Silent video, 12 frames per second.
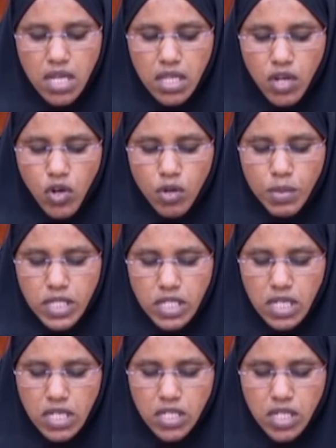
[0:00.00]
the
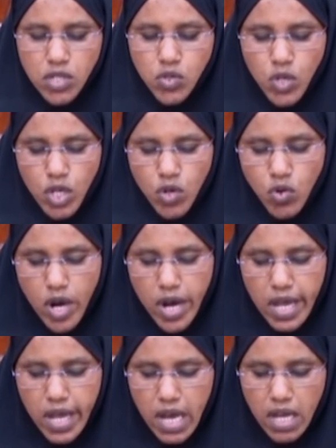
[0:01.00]
committee seeks to
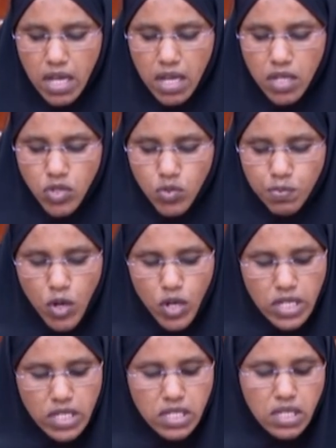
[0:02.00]
inquire into
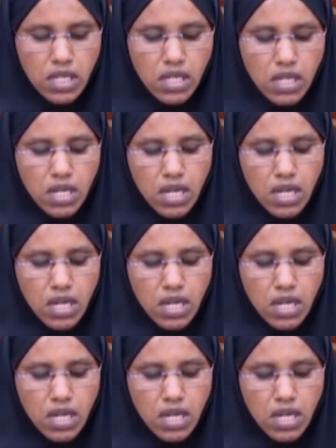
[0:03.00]
policy